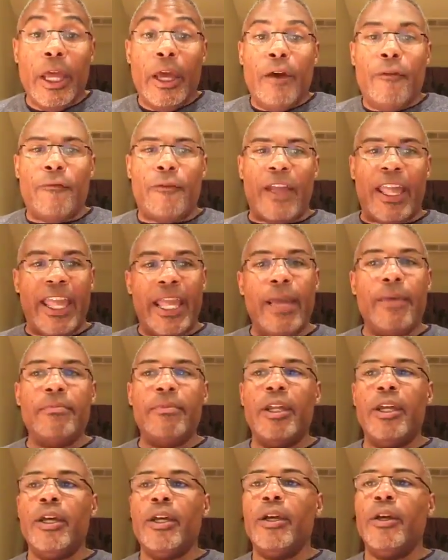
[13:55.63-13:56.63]
for him
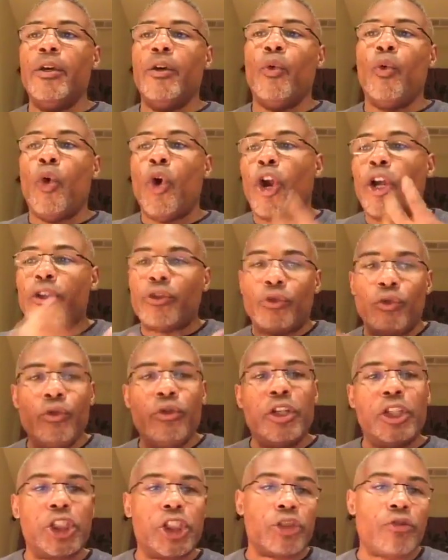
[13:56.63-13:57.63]
to work through
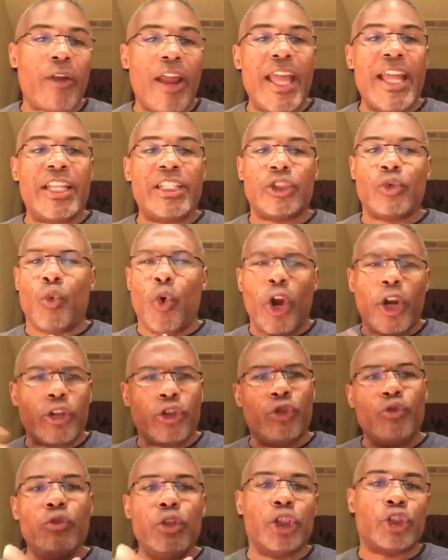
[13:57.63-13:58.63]
the stress, work
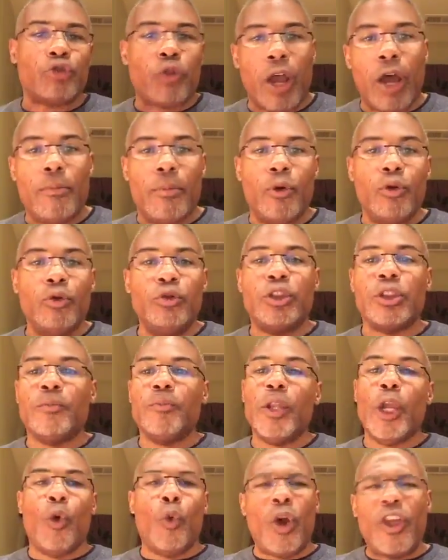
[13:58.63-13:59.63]
through the troubles,
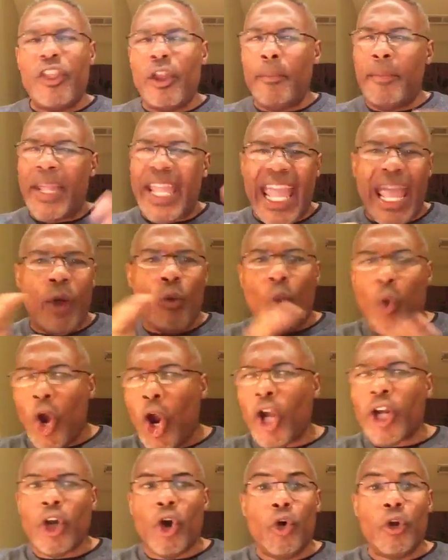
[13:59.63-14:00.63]
whether it be at
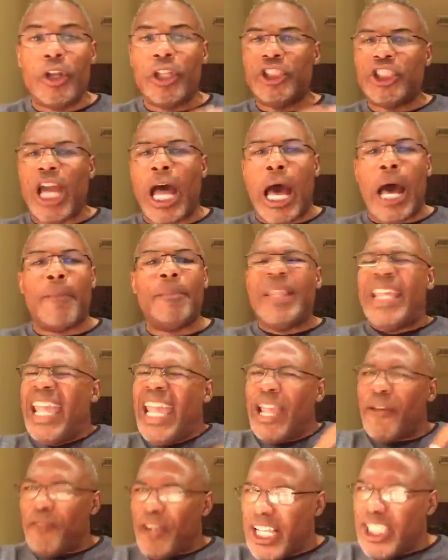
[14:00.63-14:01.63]
work or on the job.
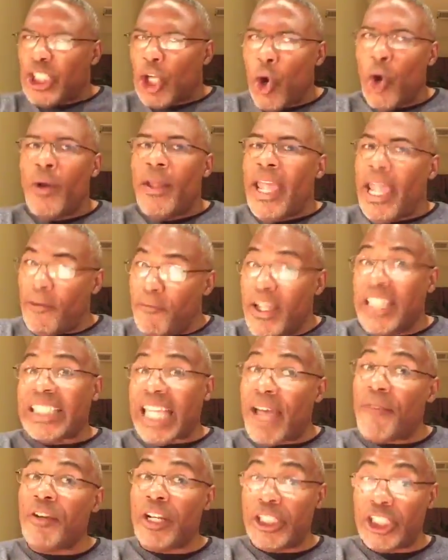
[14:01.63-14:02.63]
If he's
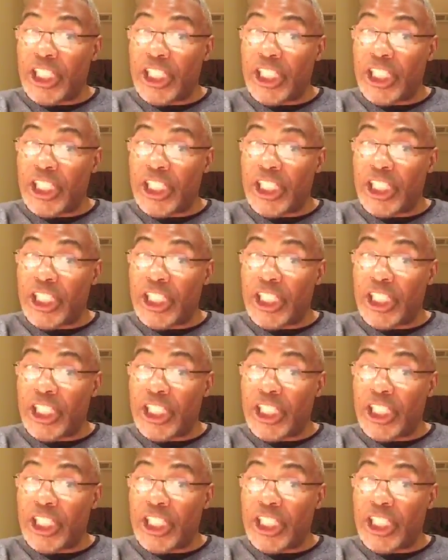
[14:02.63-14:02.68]
having a